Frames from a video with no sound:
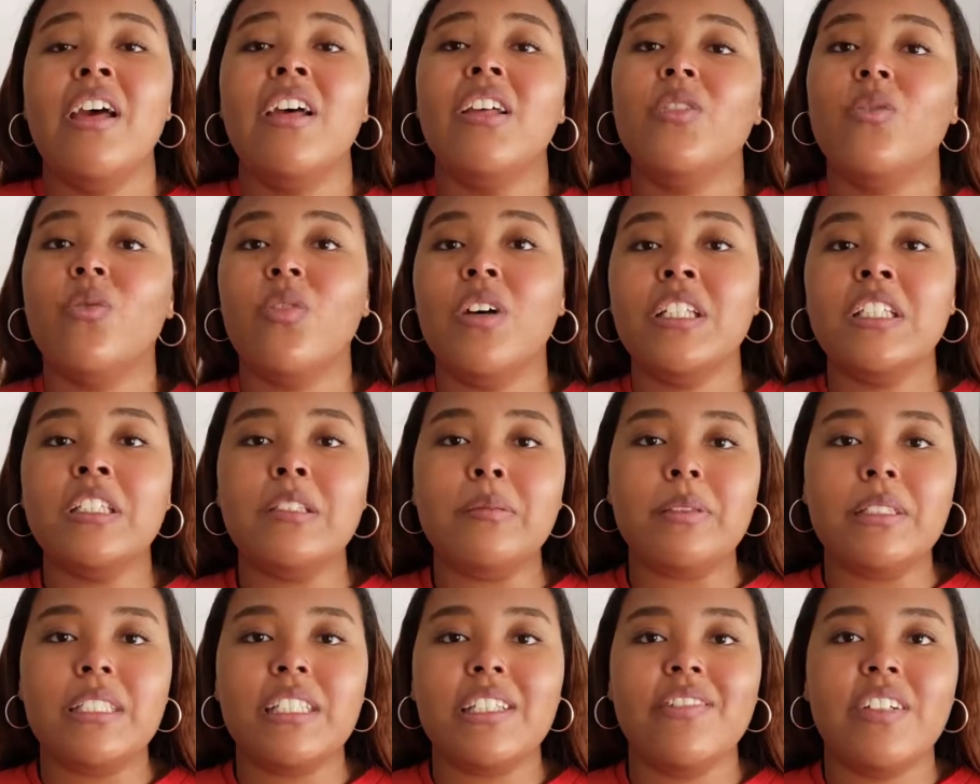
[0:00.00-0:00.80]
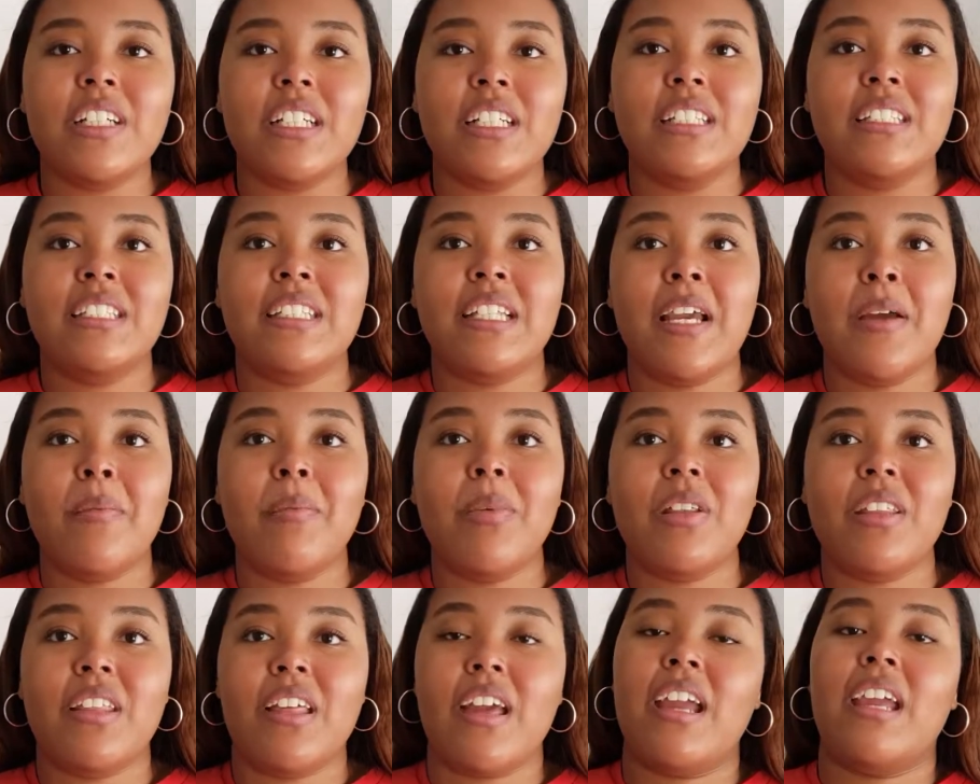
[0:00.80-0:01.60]
One specific
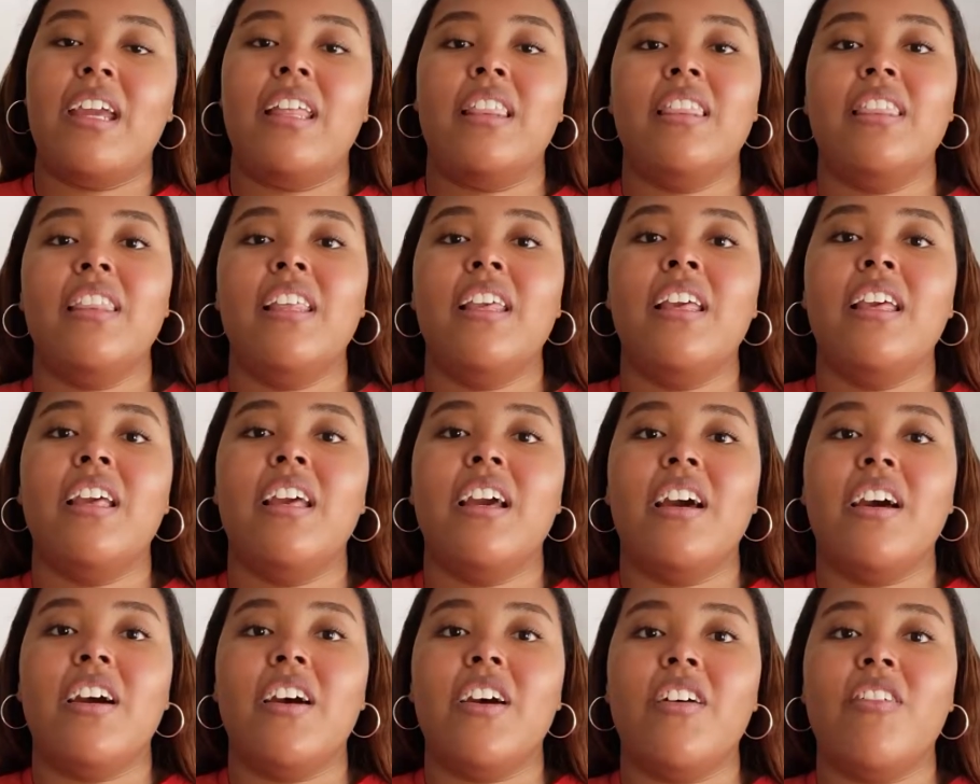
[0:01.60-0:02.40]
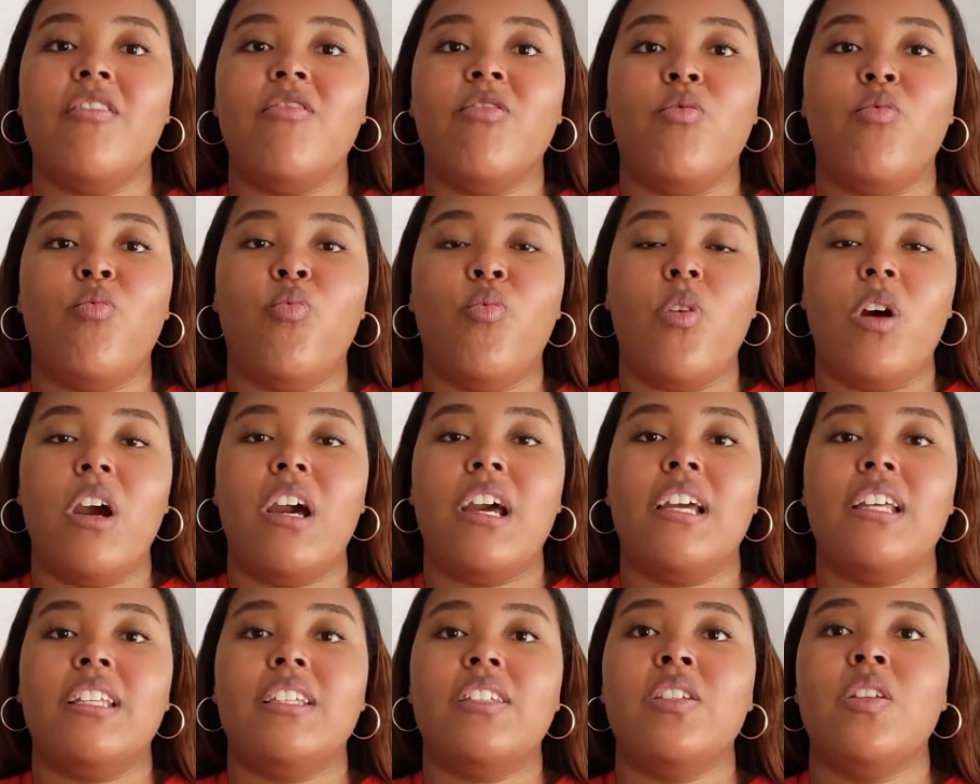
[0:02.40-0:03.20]
example that I can think of
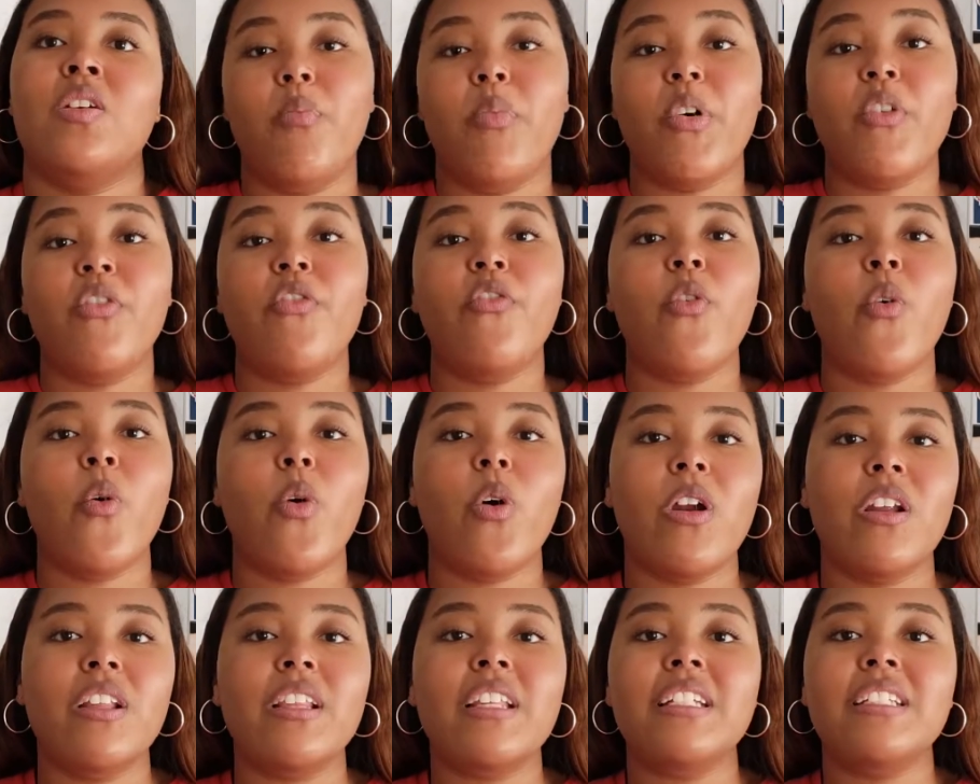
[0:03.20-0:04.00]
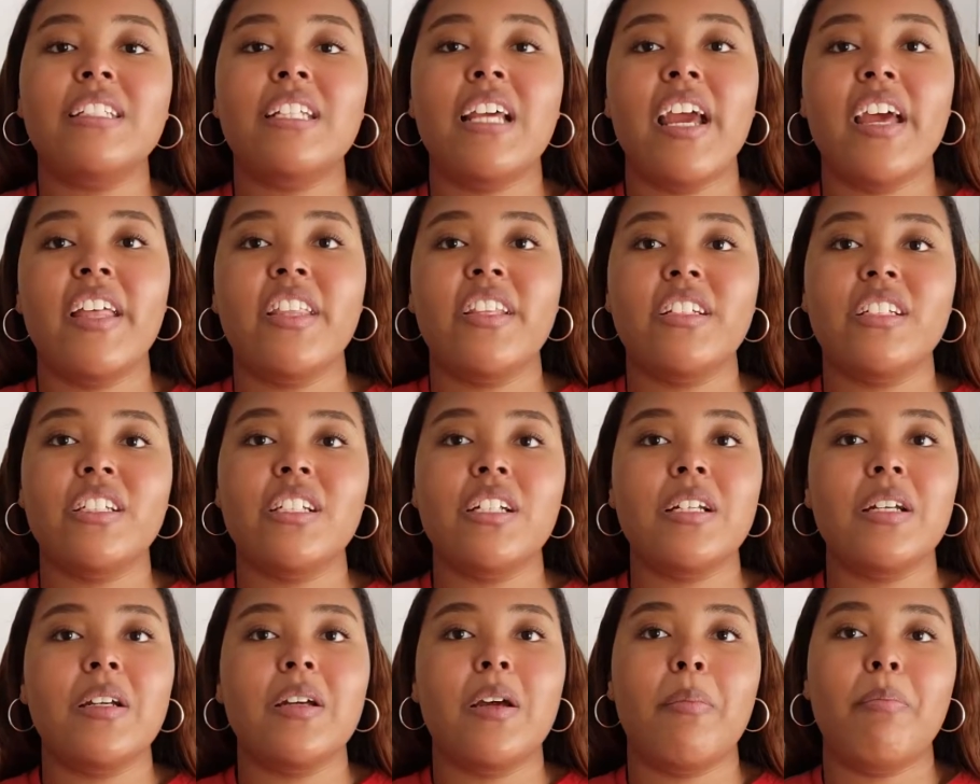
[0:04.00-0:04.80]
was before the
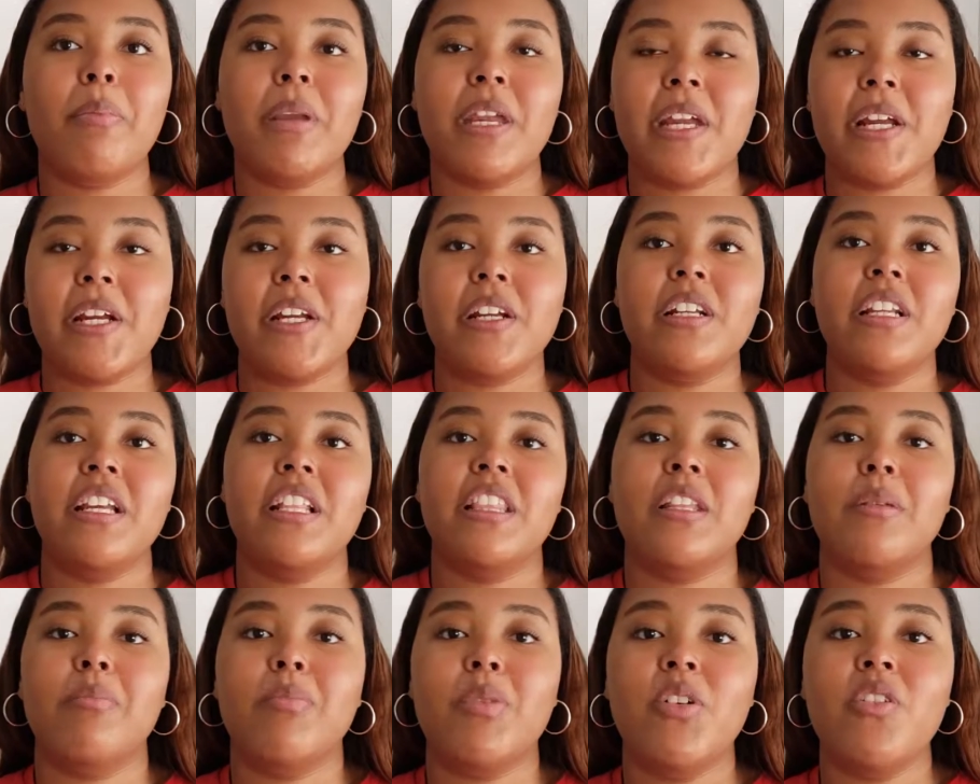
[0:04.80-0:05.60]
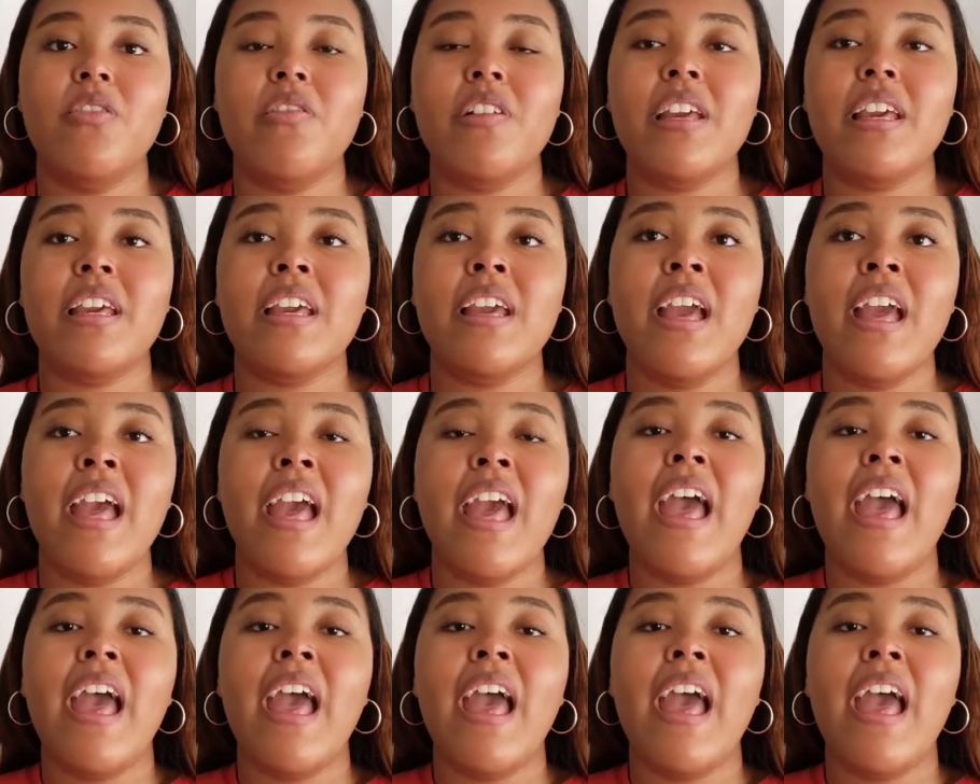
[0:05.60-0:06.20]
tethered appeared in the movie.